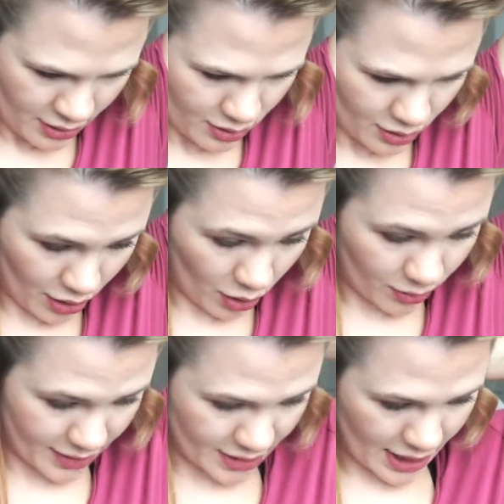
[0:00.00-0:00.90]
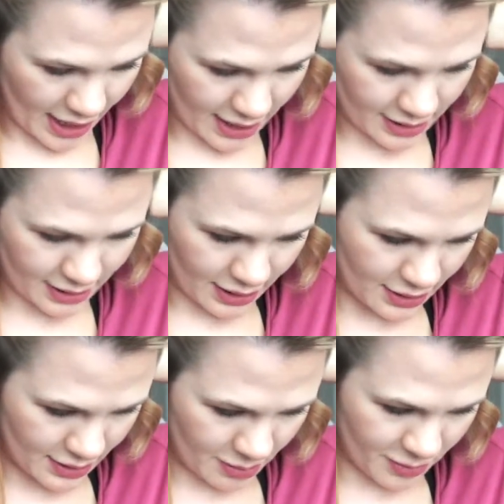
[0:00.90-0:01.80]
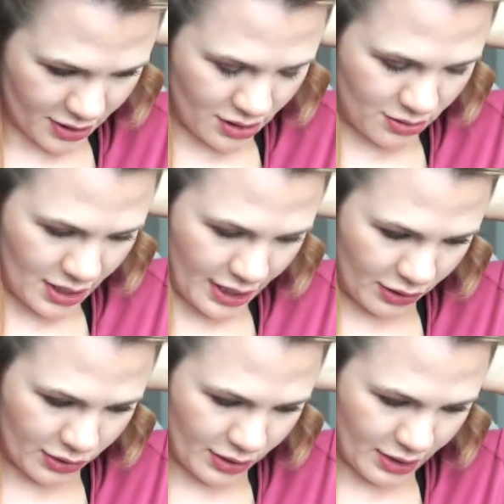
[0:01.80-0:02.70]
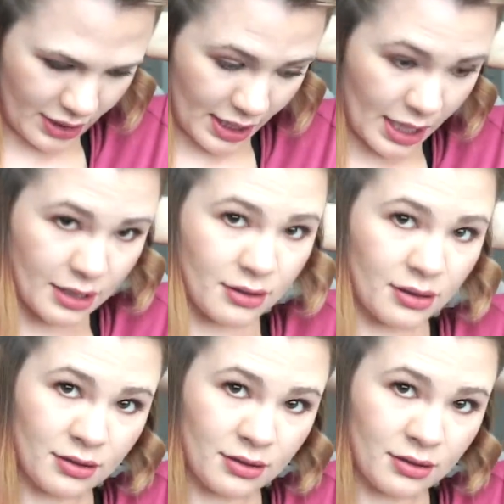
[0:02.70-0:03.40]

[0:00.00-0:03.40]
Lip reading: You can always ask someone to take a look at the end.